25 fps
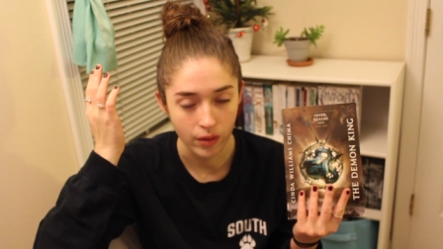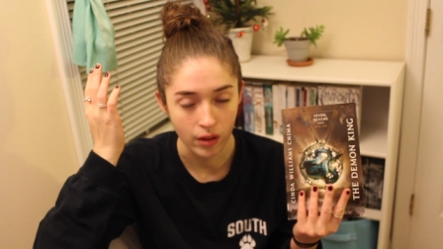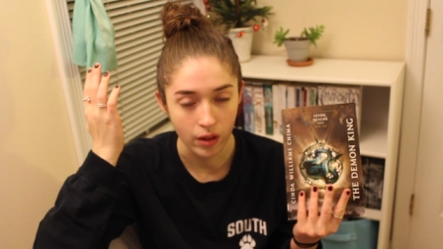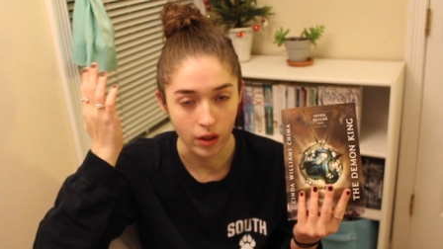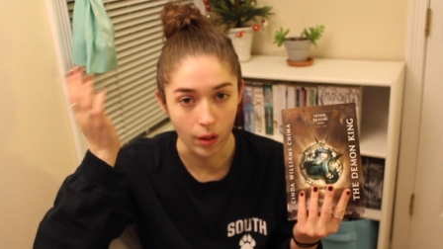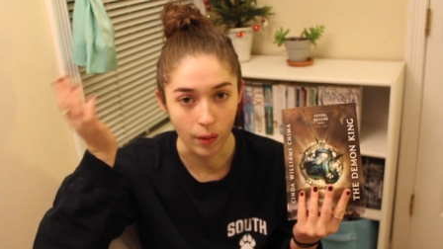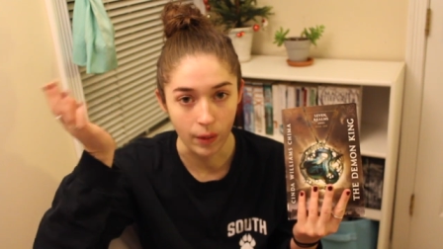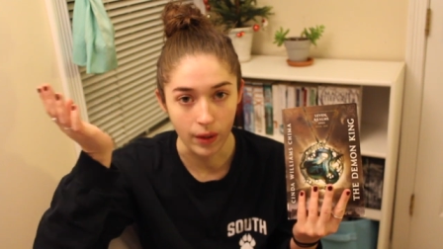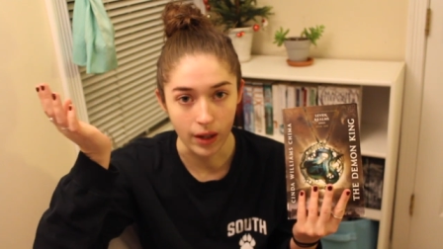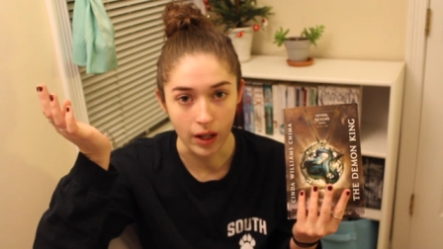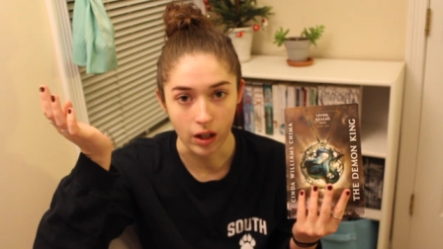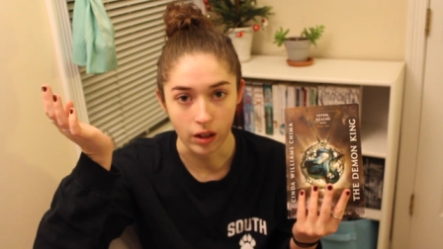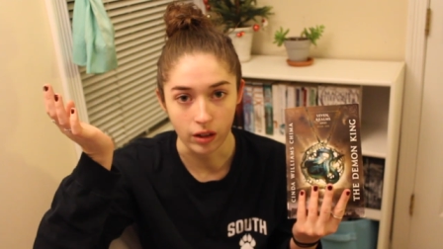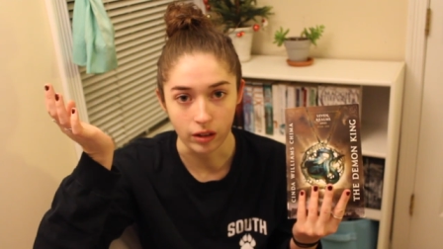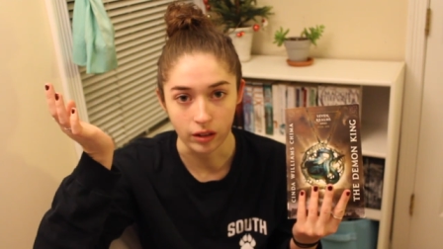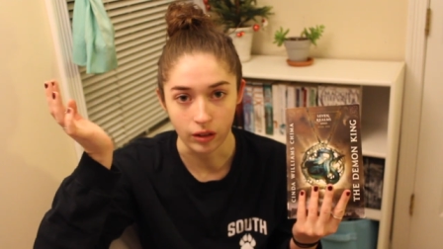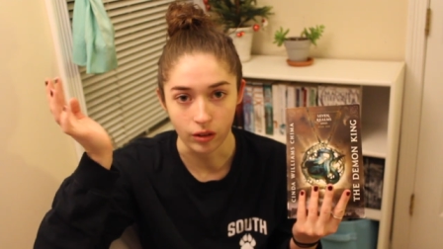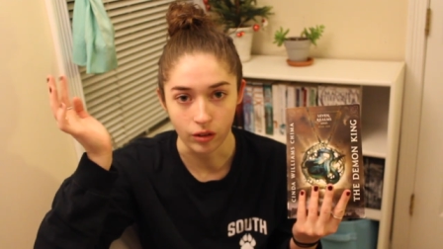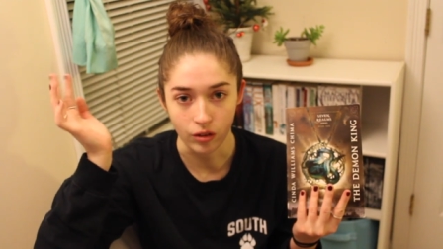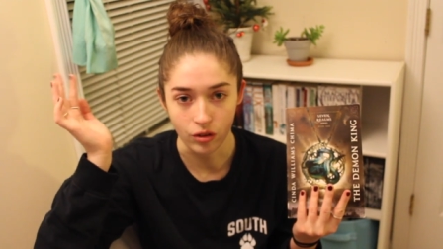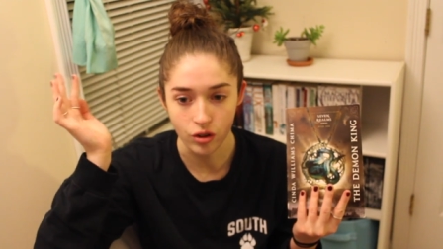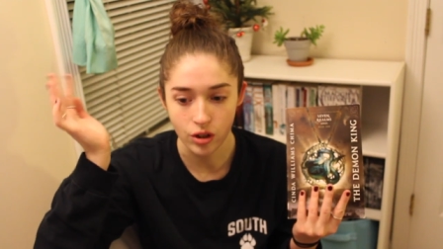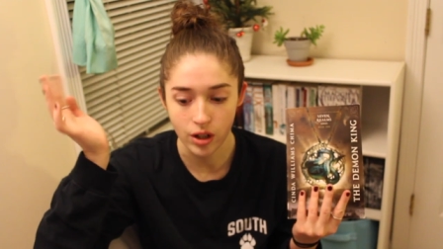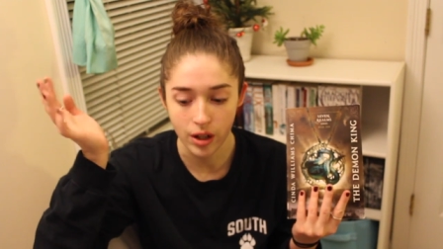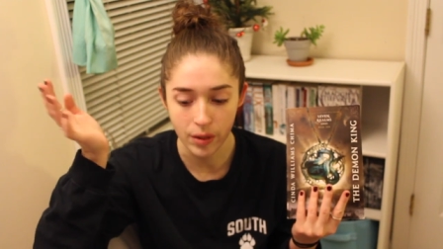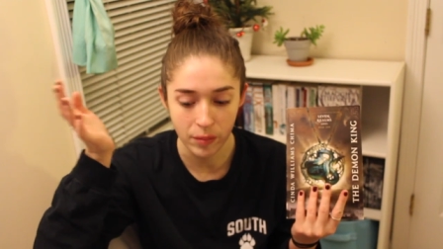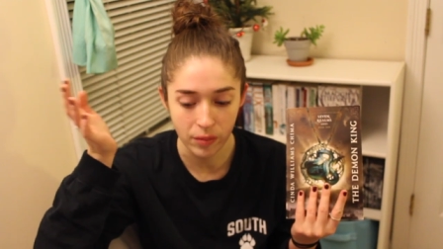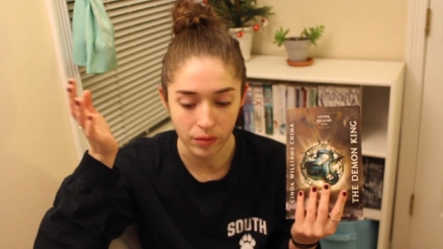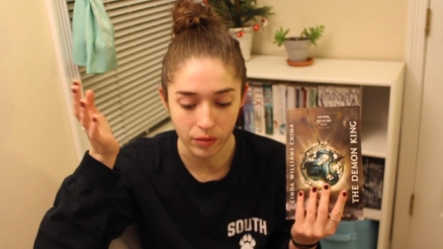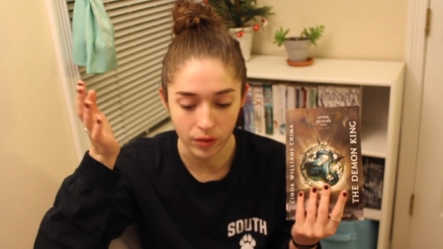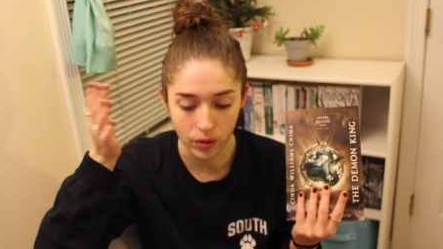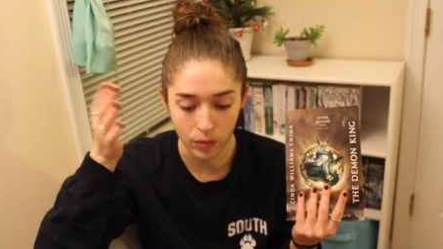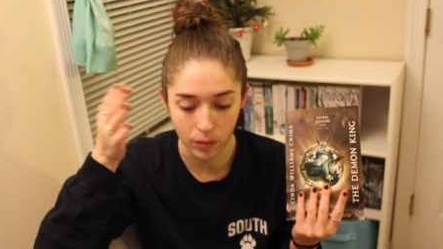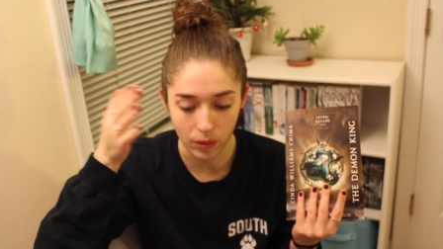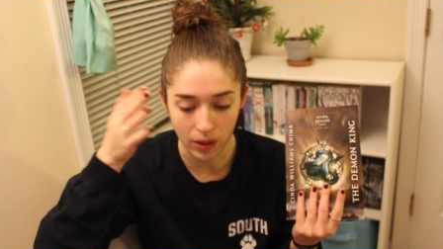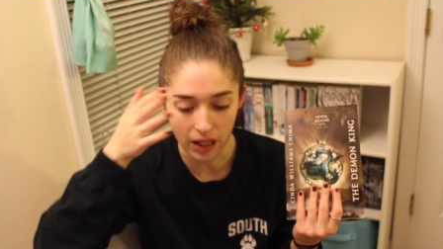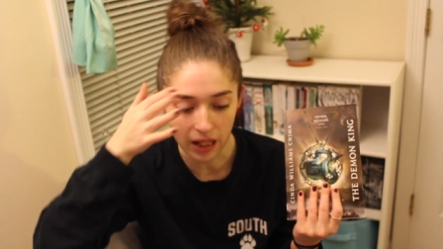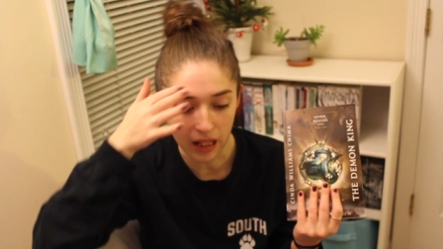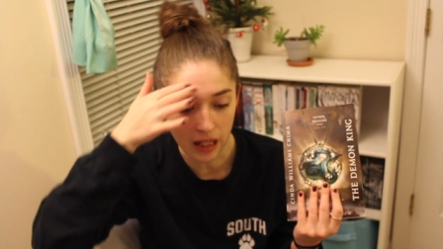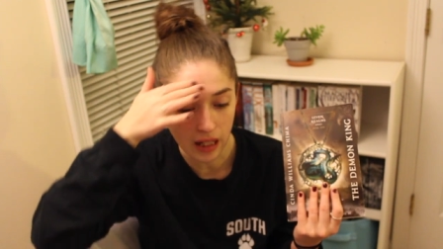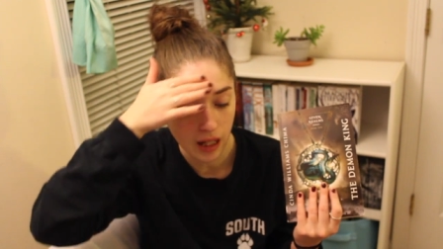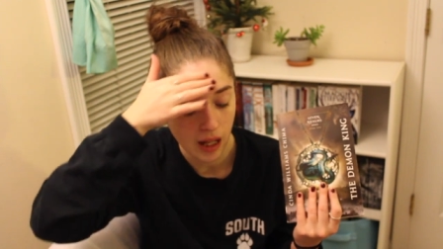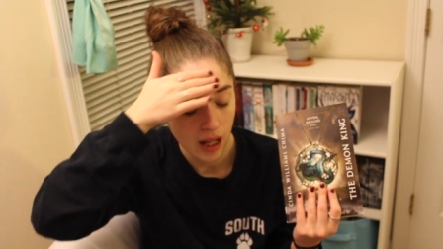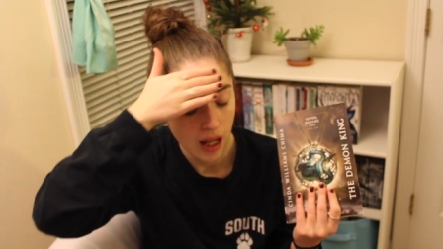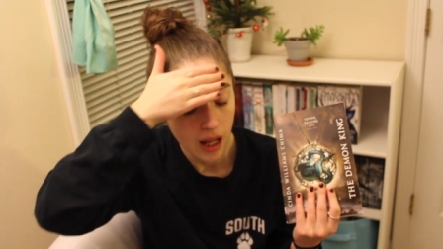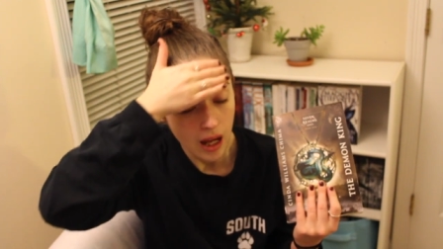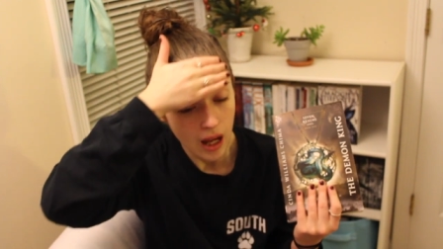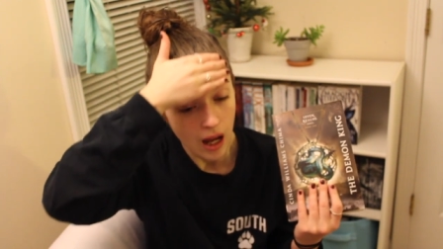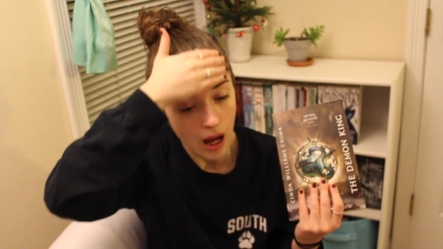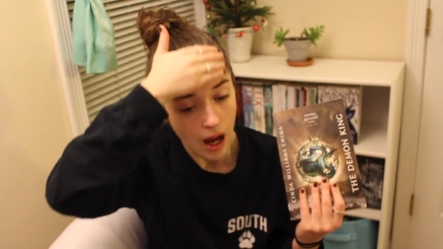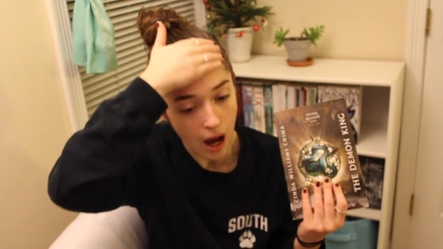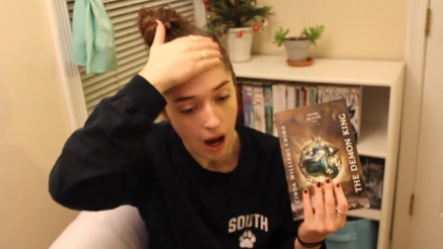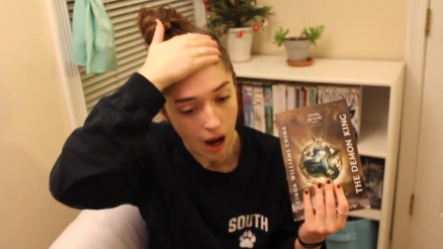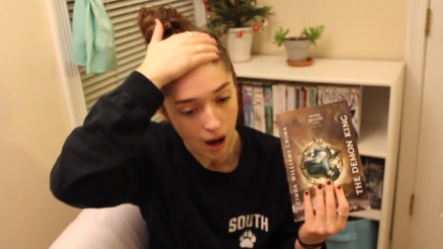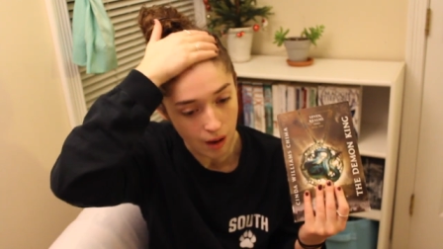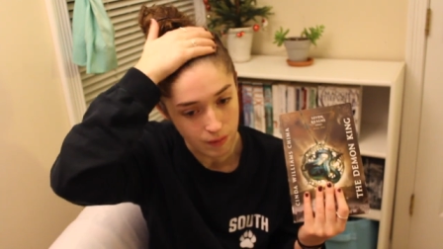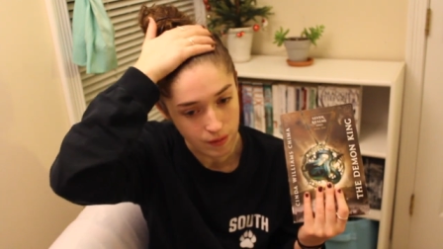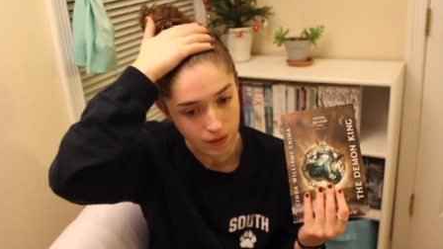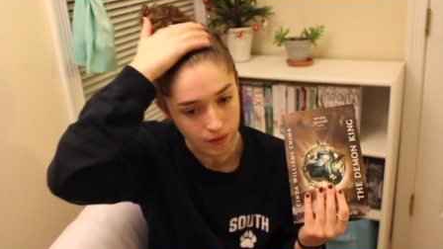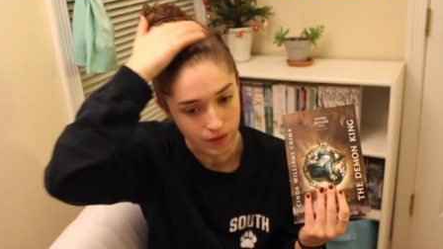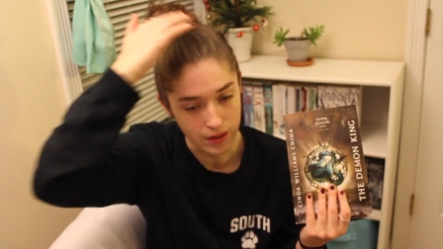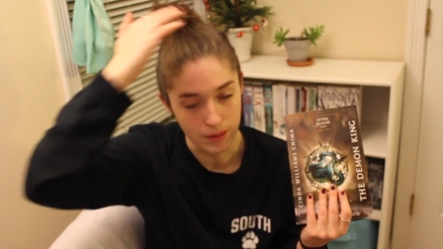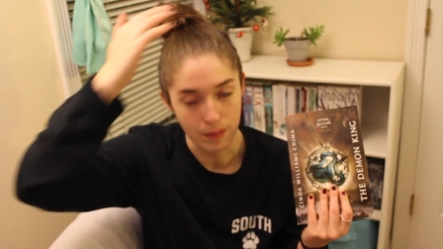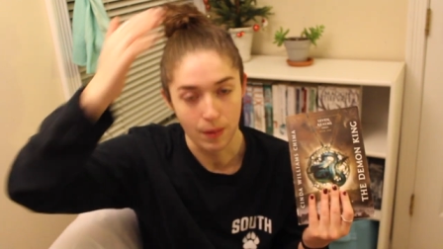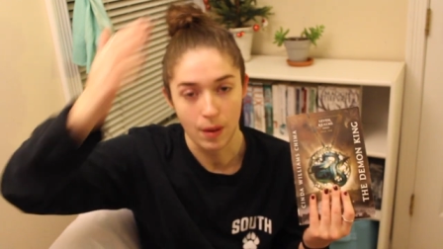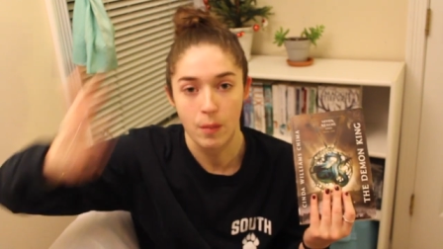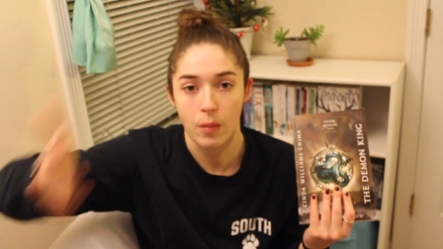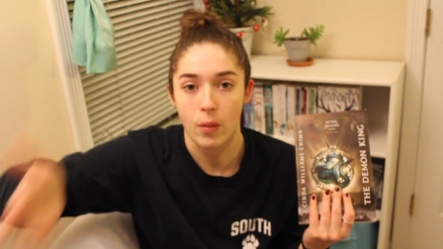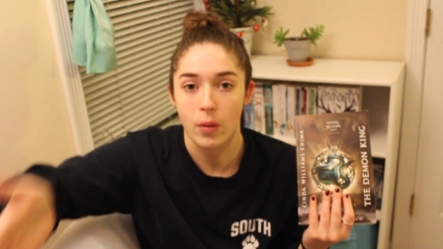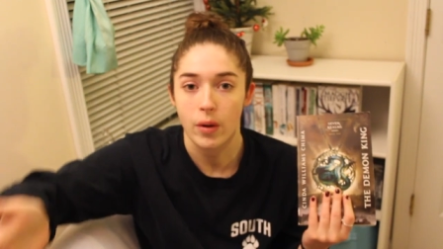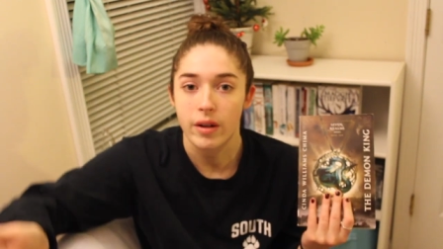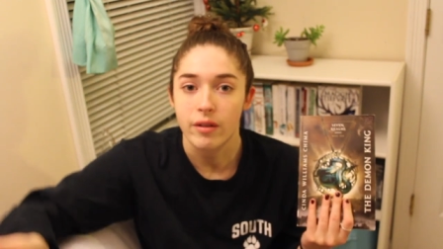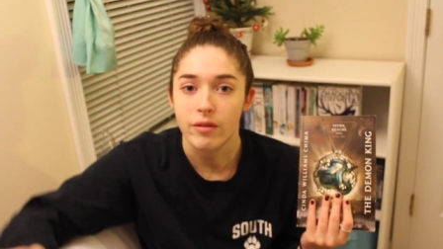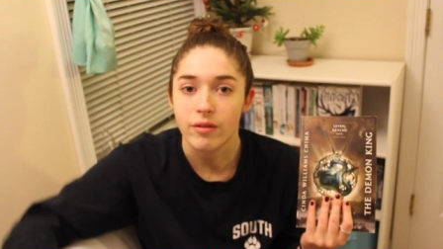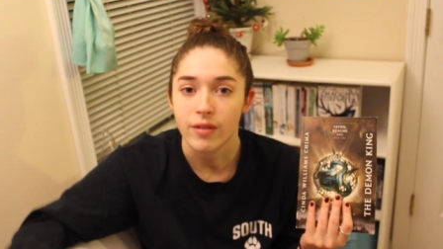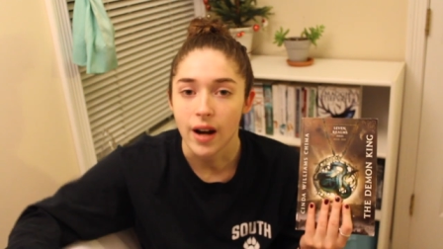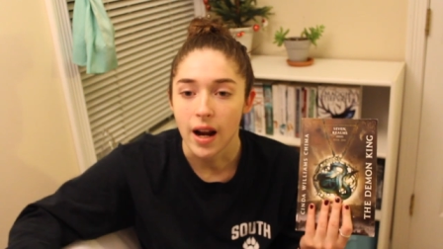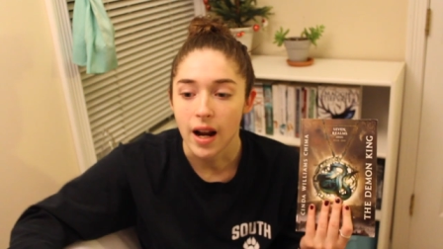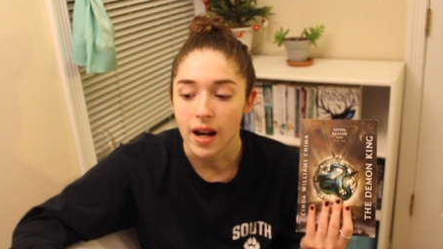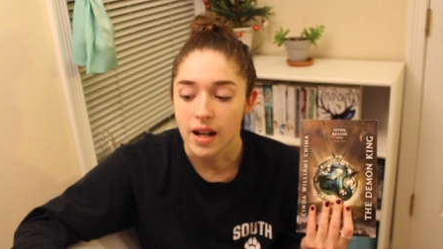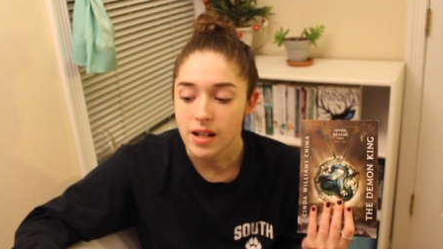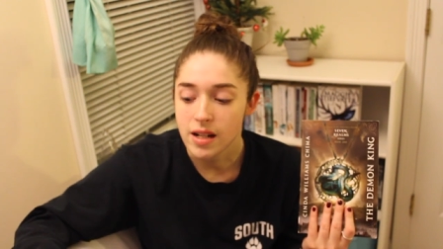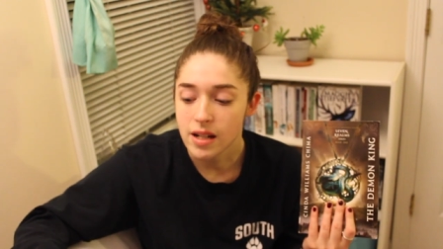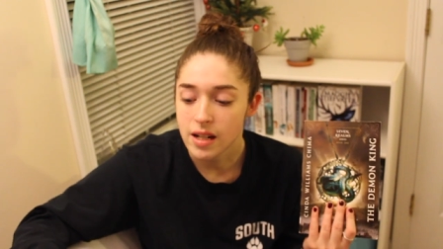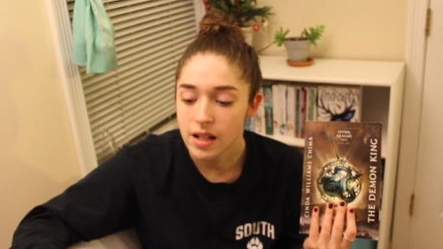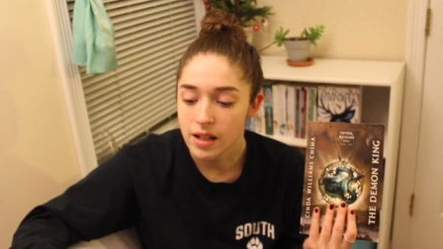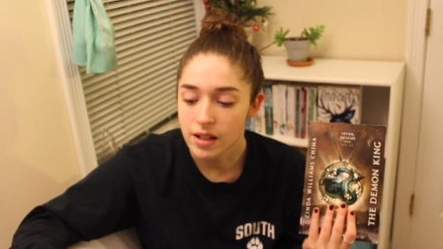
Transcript: going on a little trip for the week um, to visit my boyfriend,